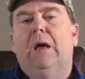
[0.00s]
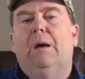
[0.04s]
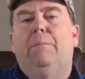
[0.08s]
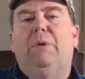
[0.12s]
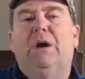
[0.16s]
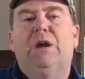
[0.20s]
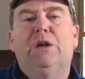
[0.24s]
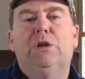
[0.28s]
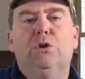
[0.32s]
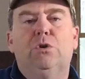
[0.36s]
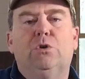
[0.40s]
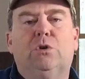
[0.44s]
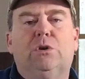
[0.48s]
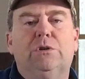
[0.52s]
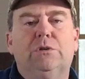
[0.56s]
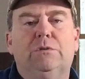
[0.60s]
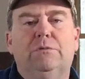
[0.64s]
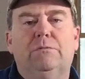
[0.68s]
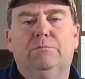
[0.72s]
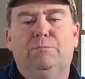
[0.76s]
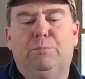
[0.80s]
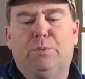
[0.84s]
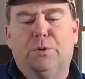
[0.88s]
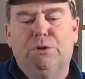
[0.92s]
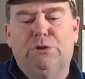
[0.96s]
But you
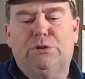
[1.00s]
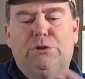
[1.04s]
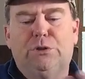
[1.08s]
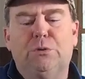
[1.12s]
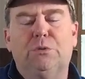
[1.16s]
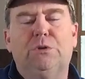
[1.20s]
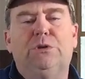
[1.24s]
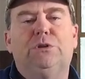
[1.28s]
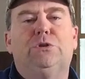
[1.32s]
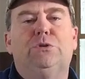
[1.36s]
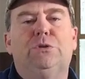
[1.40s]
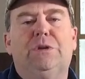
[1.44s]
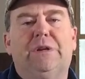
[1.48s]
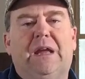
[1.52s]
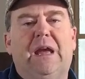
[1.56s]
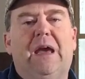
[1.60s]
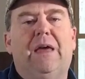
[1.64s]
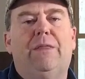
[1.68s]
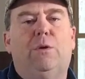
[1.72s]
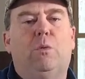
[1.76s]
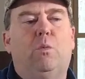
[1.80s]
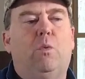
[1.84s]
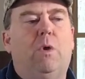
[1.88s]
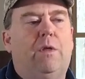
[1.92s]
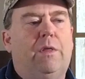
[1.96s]
can put two and two
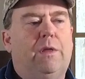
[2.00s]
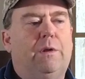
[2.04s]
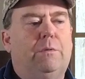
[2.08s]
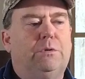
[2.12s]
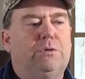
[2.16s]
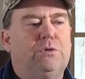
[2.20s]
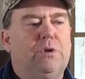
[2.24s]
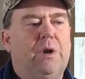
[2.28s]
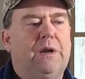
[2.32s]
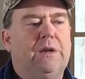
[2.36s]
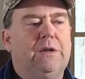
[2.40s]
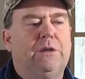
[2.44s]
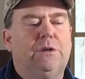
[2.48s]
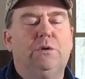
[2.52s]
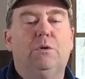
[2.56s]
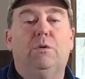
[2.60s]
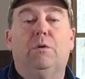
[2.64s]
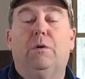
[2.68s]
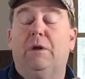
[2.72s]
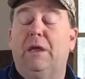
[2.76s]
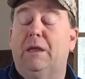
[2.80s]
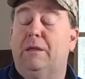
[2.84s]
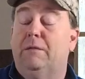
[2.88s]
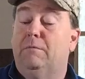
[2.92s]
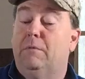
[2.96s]
together what they were trying to
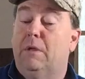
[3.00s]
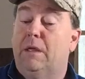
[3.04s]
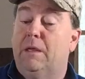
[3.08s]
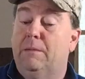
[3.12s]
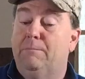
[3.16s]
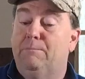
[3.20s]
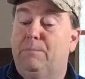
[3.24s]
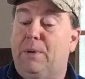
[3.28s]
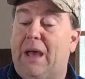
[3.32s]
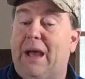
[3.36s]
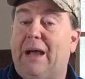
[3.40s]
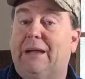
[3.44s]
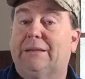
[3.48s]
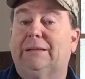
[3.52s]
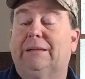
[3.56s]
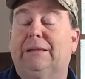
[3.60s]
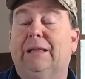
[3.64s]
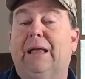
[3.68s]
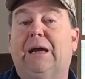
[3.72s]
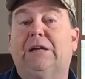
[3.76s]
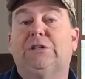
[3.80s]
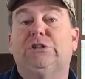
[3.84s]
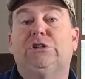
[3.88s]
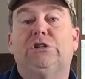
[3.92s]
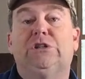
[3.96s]
do and uh, impact
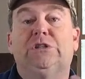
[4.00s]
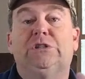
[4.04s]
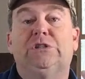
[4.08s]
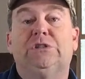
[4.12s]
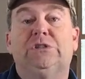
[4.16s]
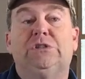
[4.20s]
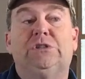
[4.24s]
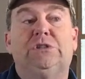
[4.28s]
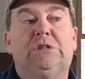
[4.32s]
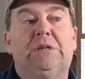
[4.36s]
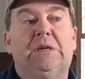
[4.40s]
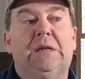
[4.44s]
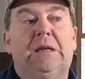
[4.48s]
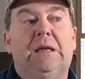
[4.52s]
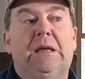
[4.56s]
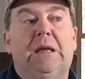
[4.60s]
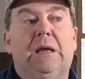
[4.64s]
elections.